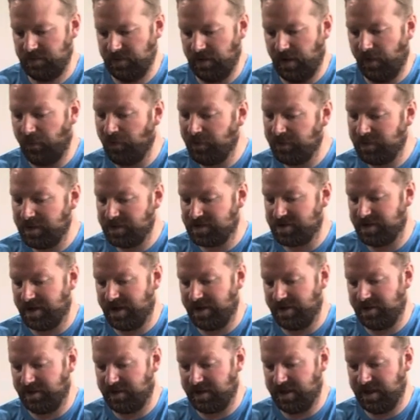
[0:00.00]
I want to make
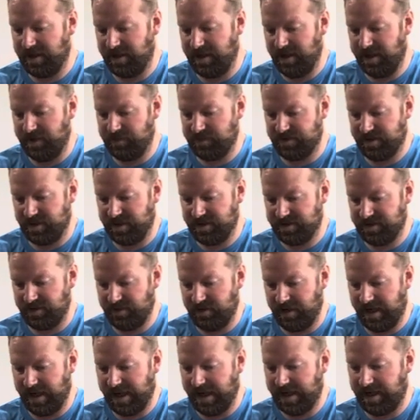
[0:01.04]
sure I get names right,
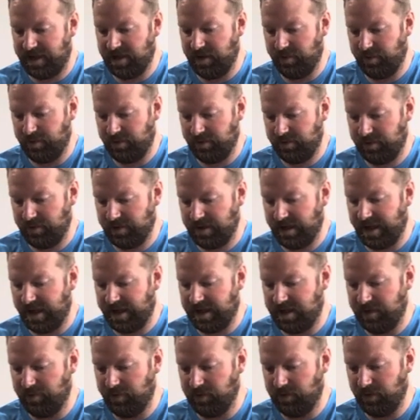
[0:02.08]
so I gotta keep
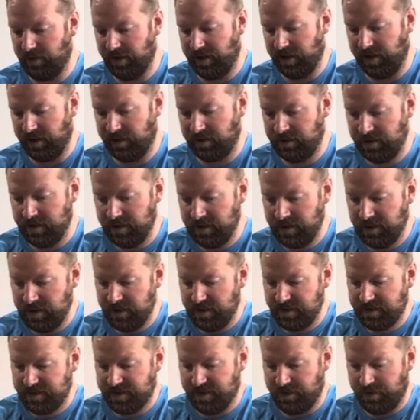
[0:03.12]
looking.
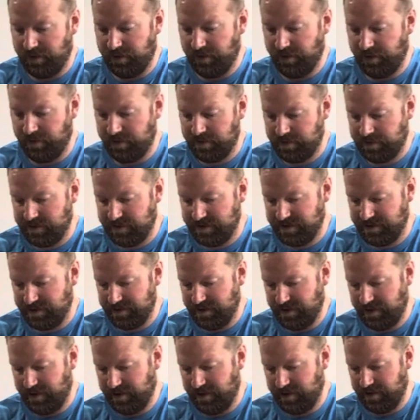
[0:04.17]
So
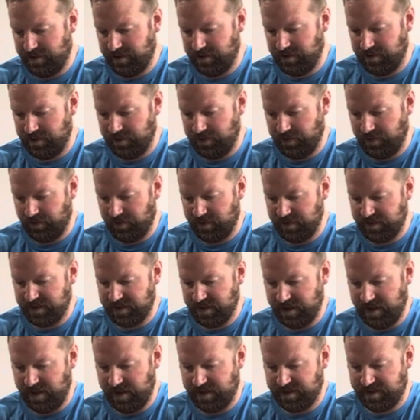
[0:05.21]
I want to
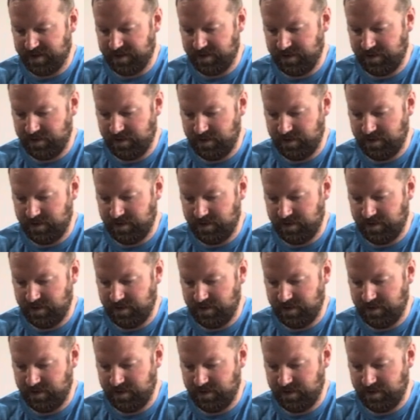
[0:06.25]
say it's